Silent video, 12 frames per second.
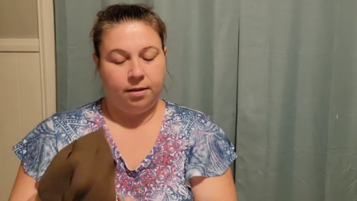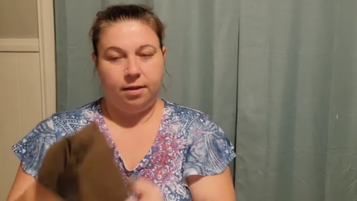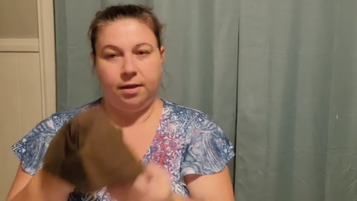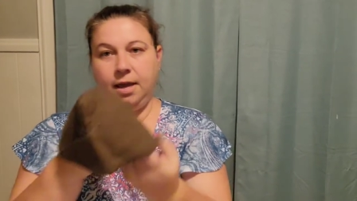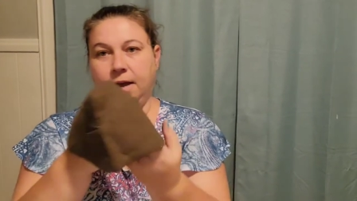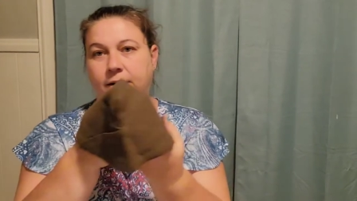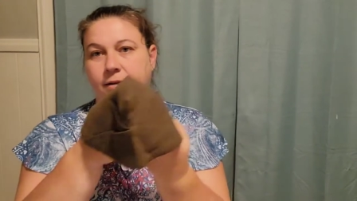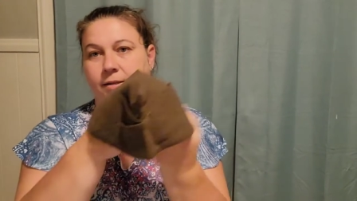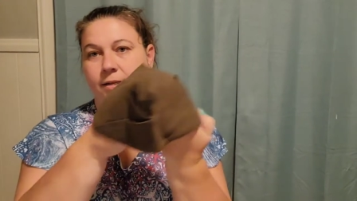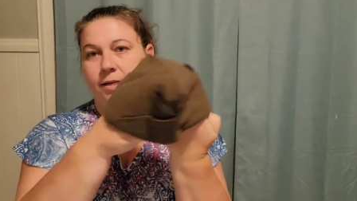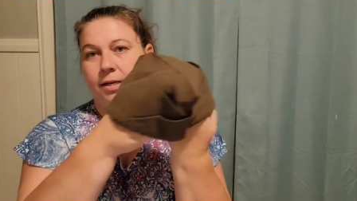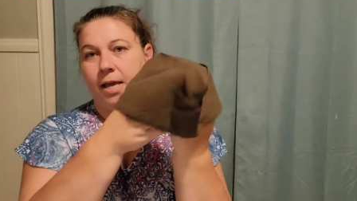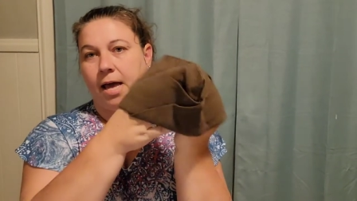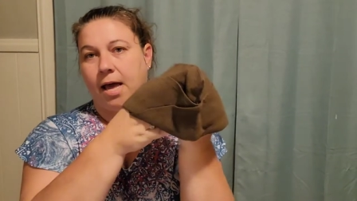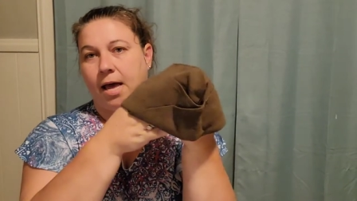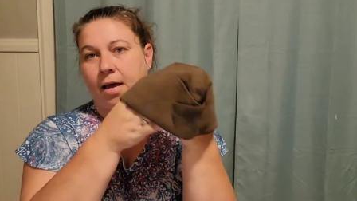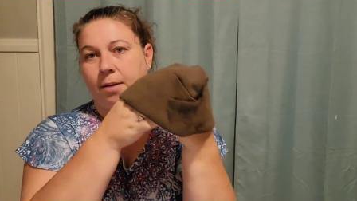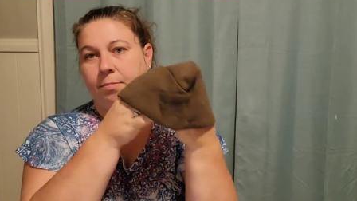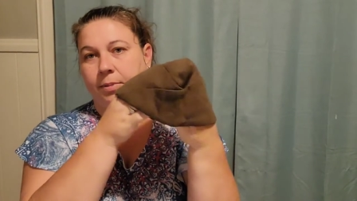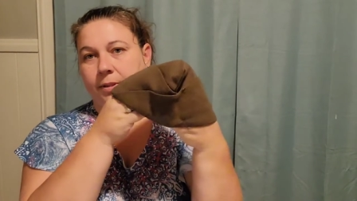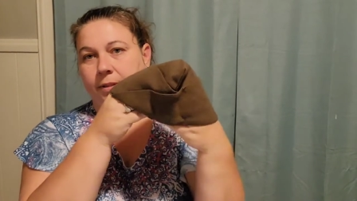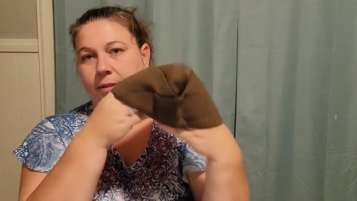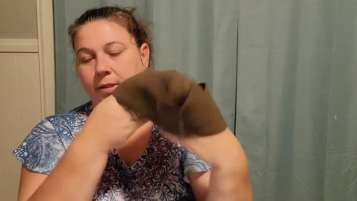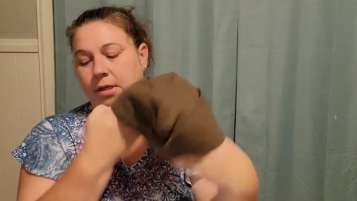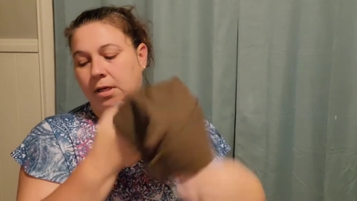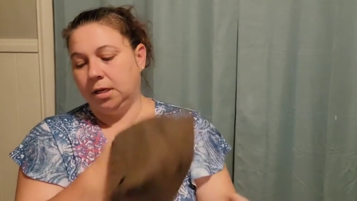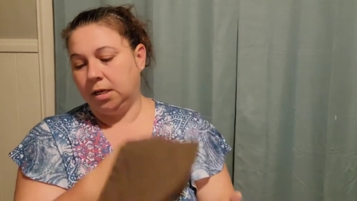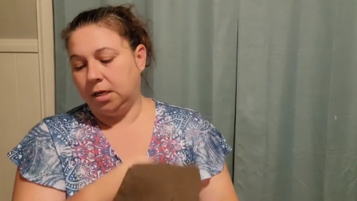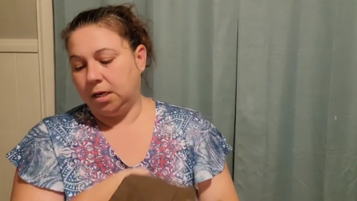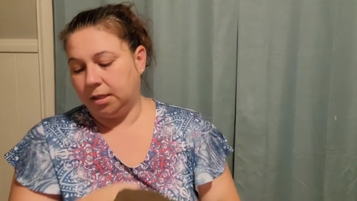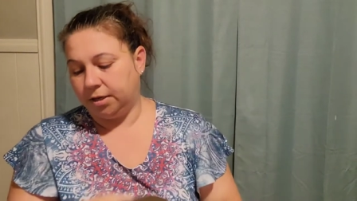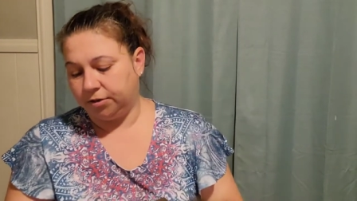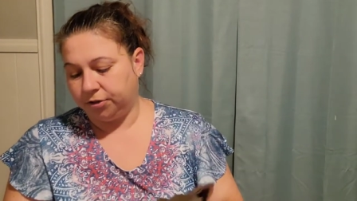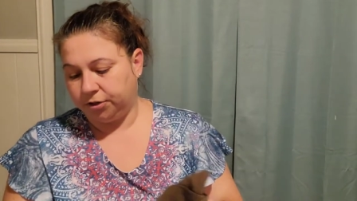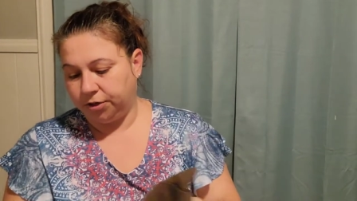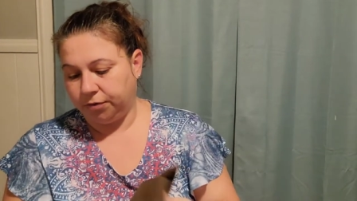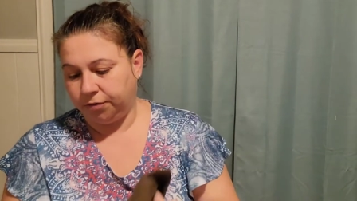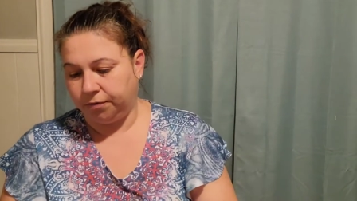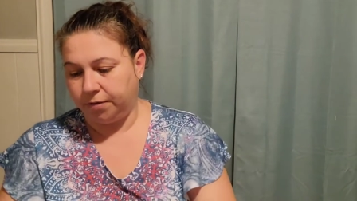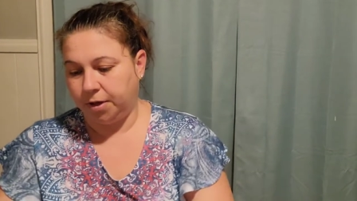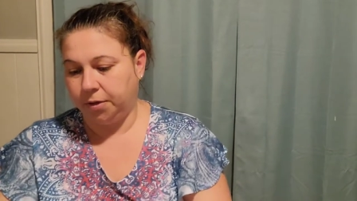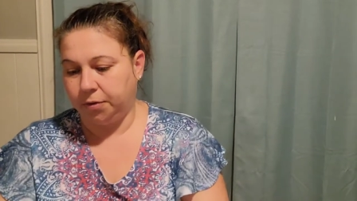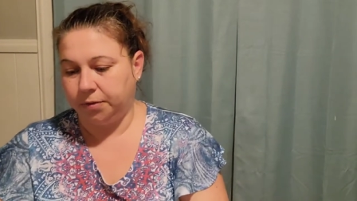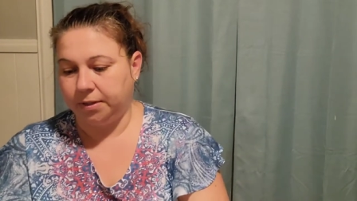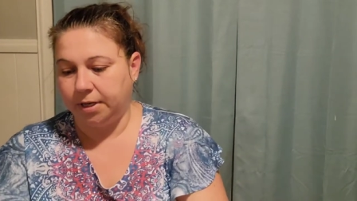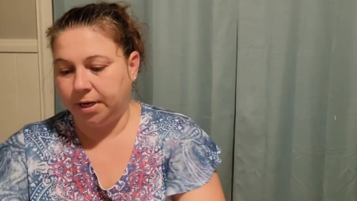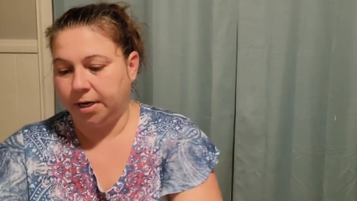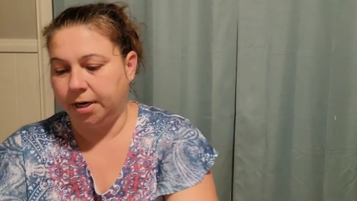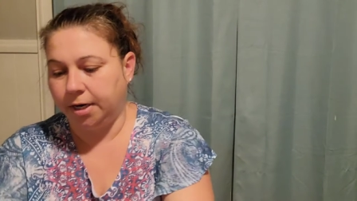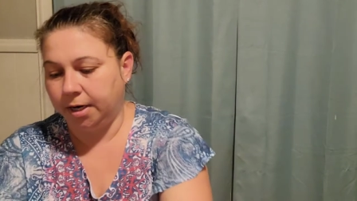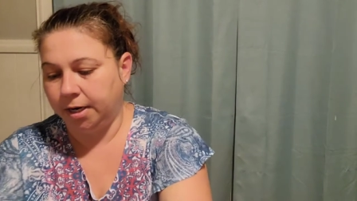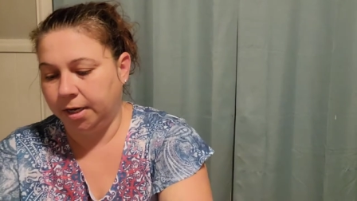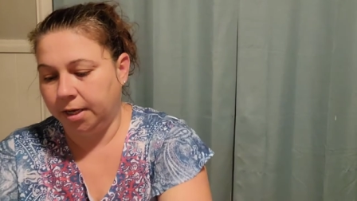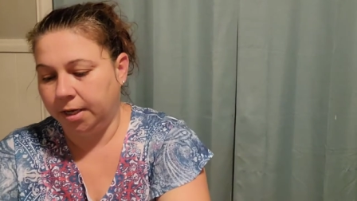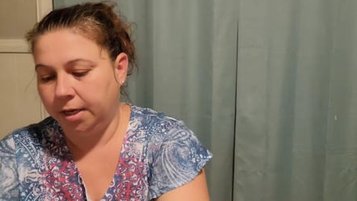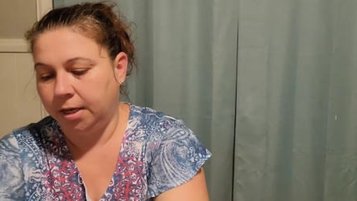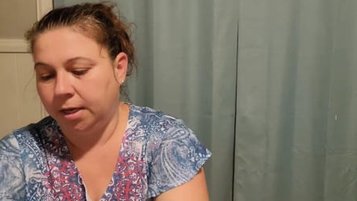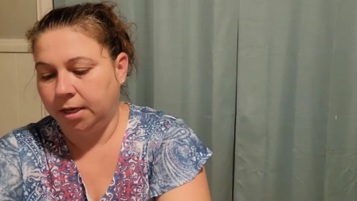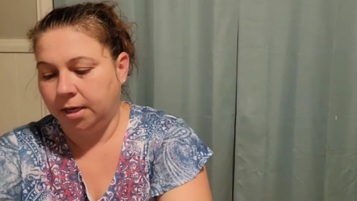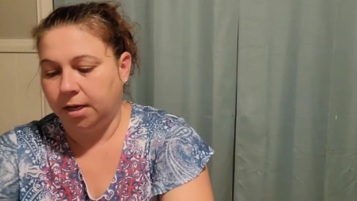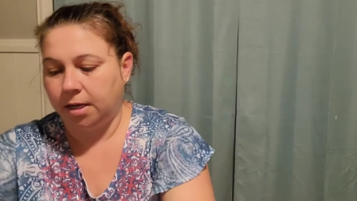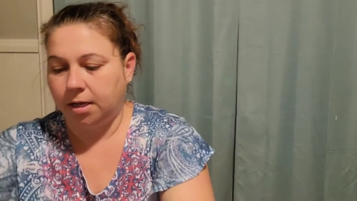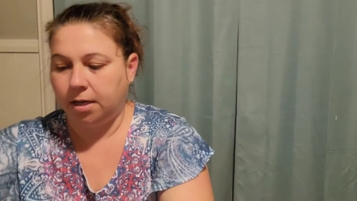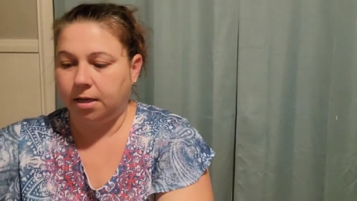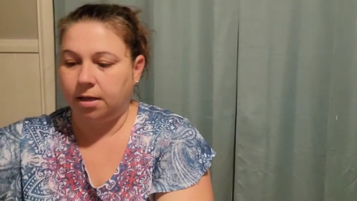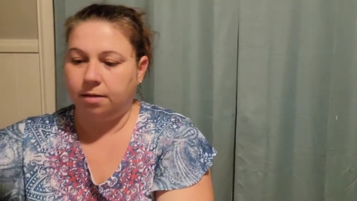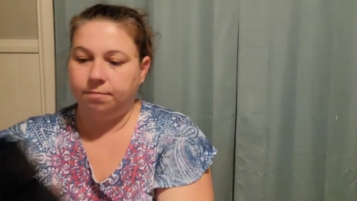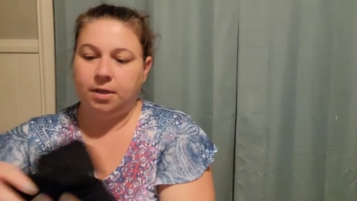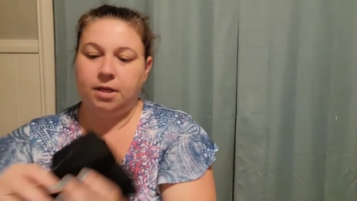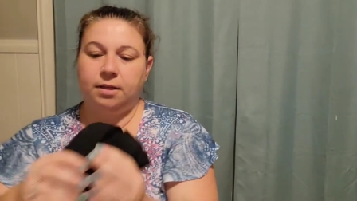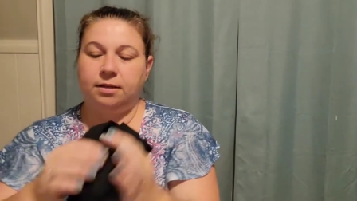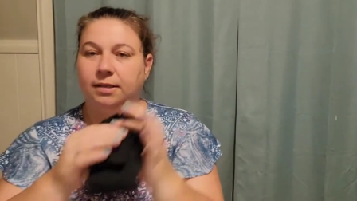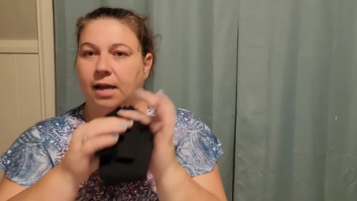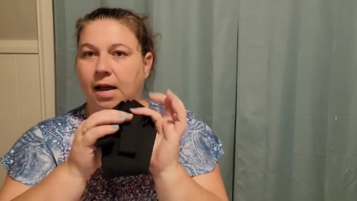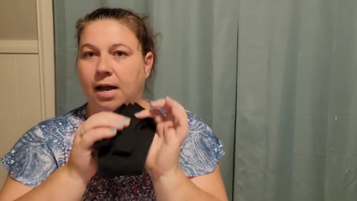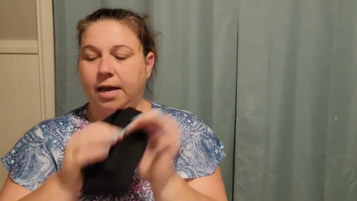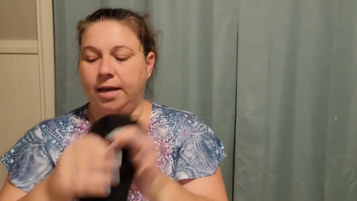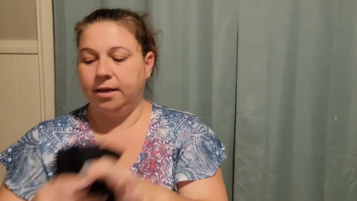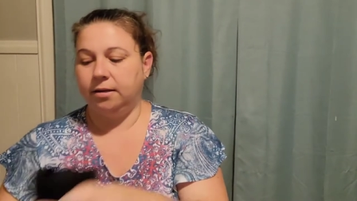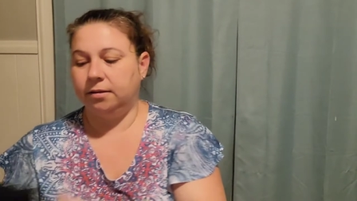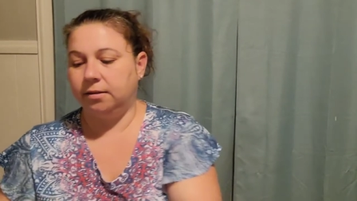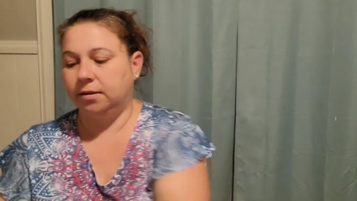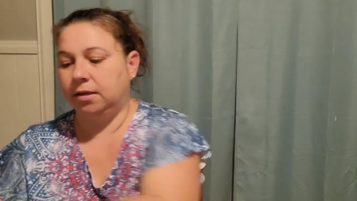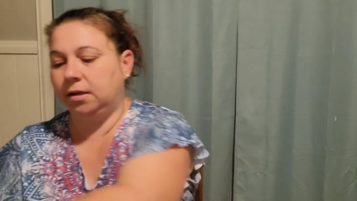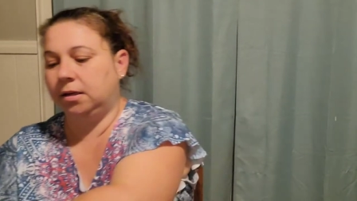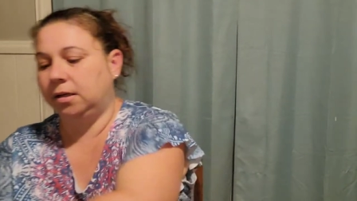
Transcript: the Garrison caps. There's two of those here. Um, the ties.